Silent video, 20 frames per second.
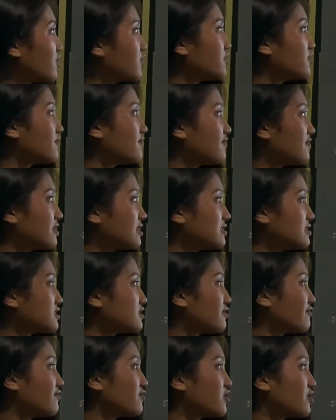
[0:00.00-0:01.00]
convinced
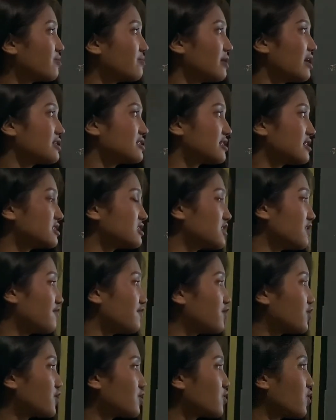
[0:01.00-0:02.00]
of your message if
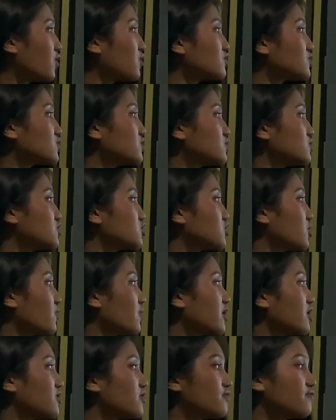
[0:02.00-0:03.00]
you're also
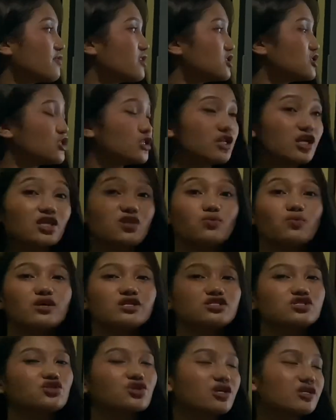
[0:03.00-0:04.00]
showing conviction in what
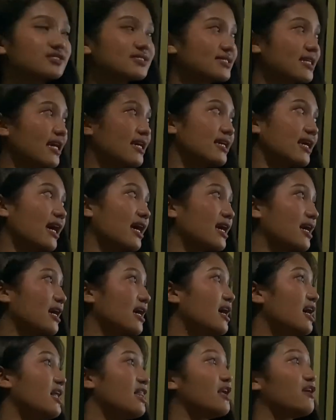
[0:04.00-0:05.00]
you are saying.
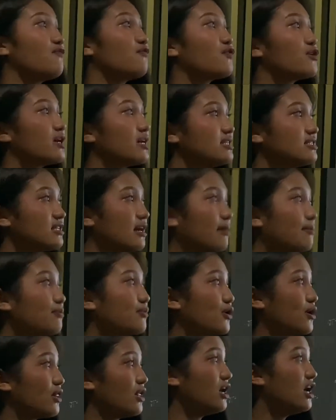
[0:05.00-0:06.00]
Like for
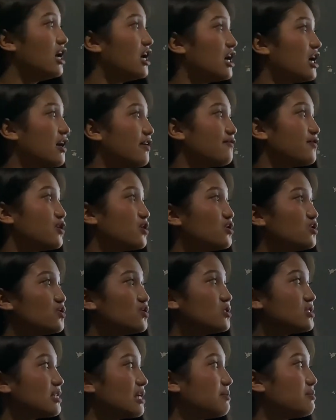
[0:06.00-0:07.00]
example, if you
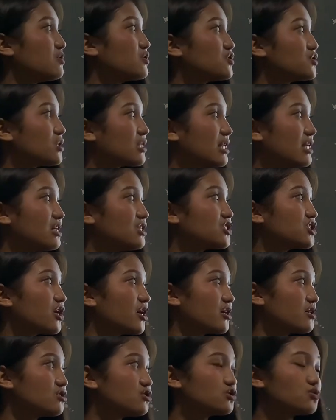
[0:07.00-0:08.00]
use emotionally
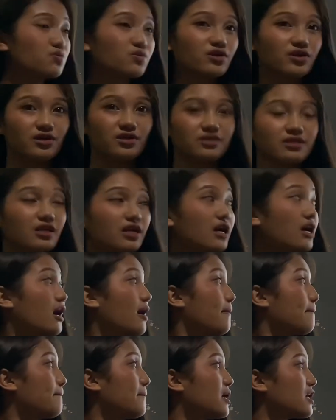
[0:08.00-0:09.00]
charged word
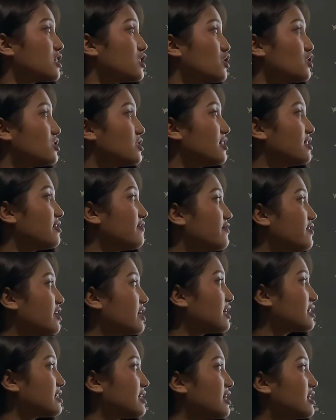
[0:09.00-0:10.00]
but you deliver
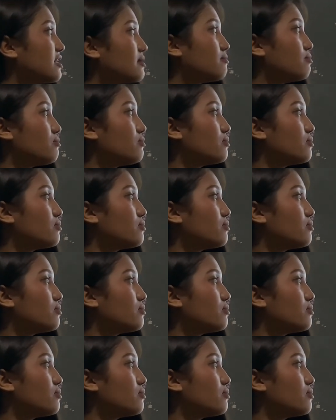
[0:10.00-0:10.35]
it in a